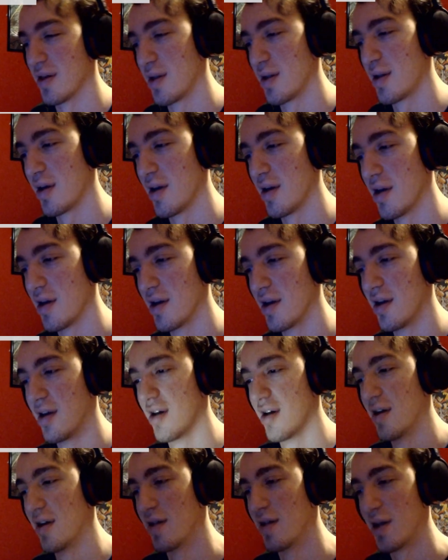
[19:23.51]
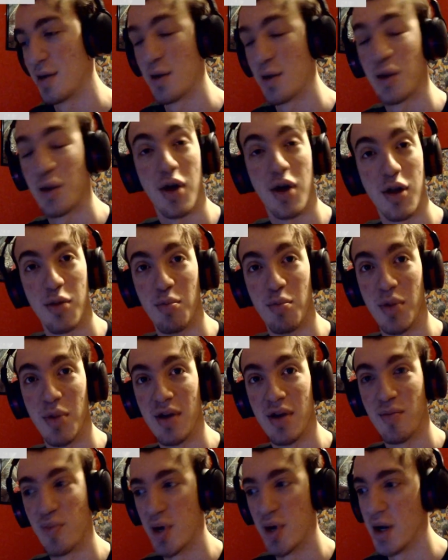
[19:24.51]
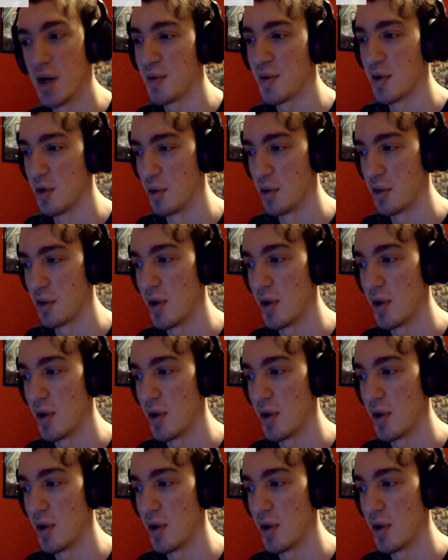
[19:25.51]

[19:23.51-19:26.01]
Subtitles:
Let's discuss me and Brave Souls.